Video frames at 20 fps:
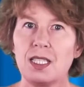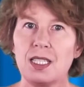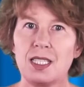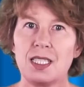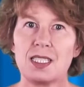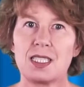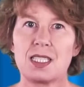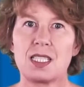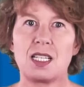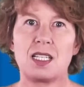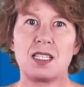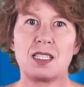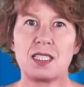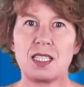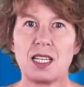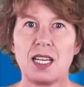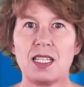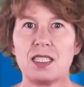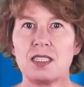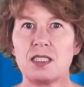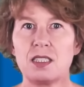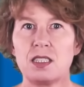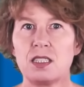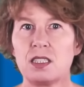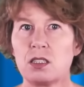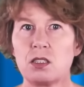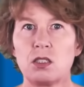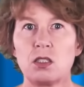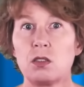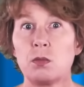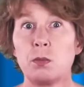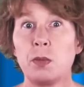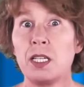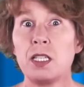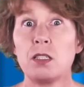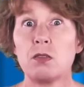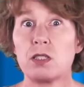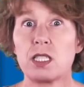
it's like handing gourmet